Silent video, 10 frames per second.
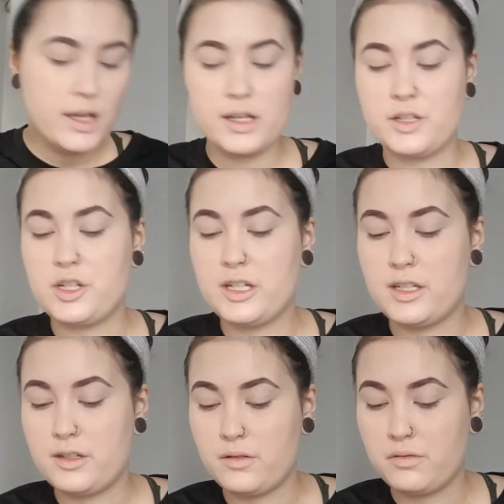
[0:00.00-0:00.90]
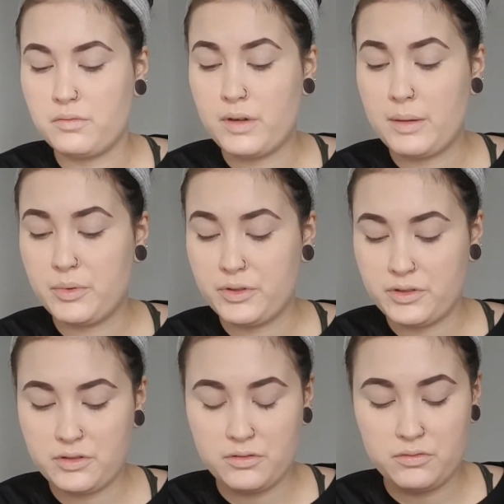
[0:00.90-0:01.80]
And she is a rapper,
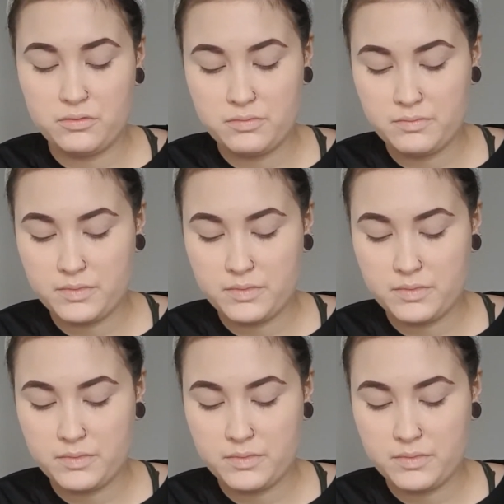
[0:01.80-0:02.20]
so